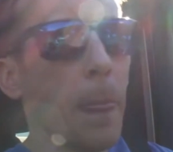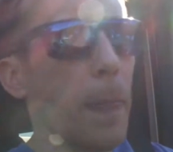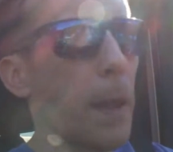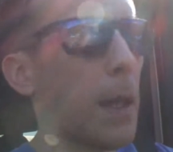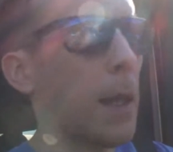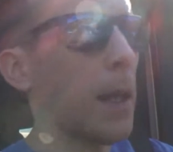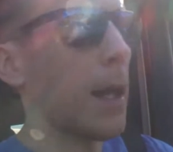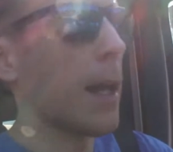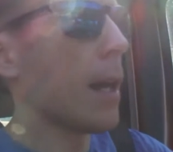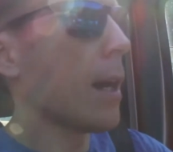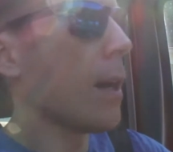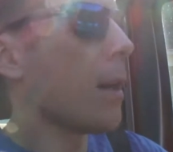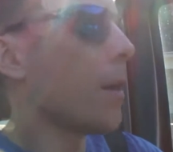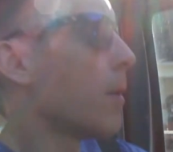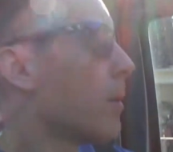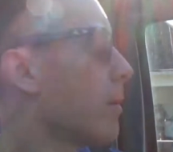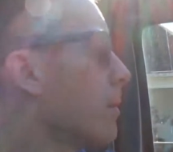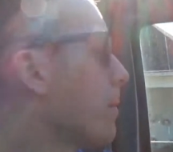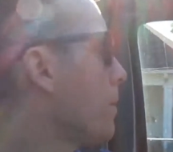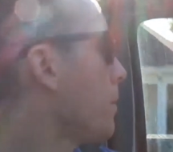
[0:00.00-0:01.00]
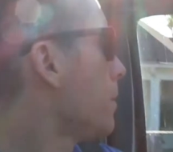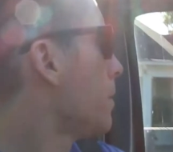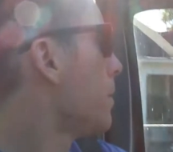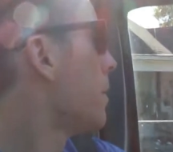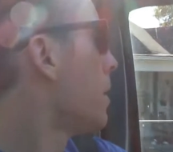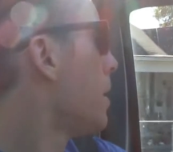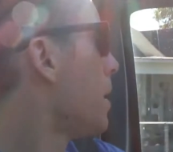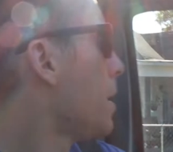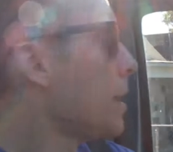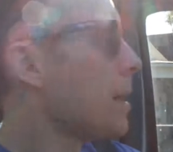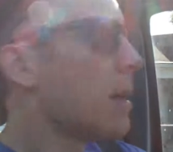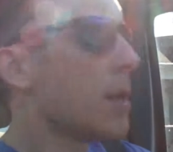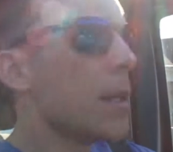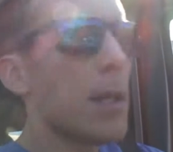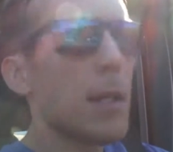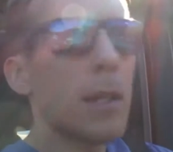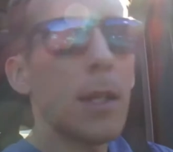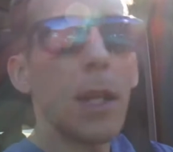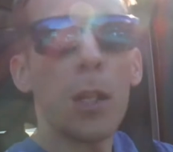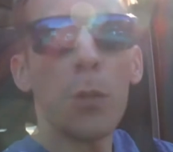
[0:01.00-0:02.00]
and how
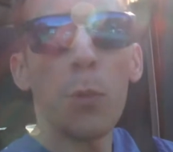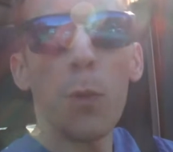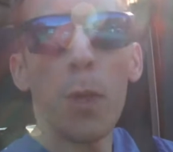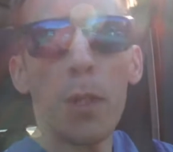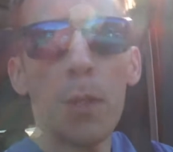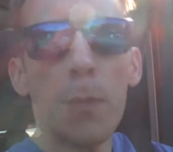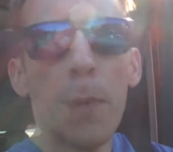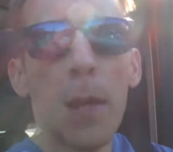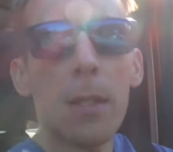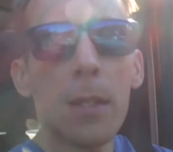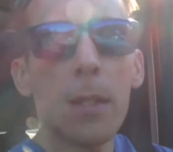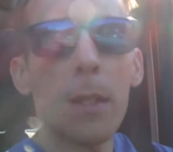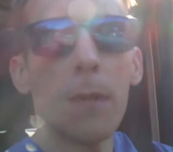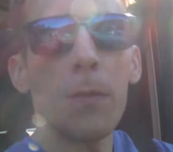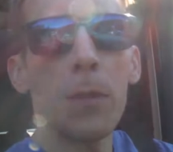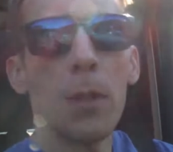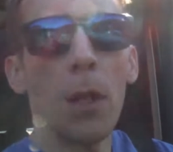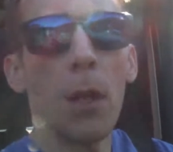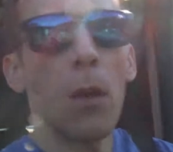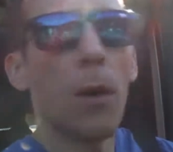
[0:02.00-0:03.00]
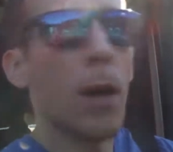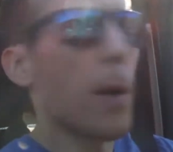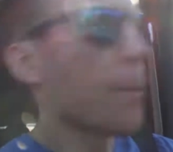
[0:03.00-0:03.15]
tickets were expensive, so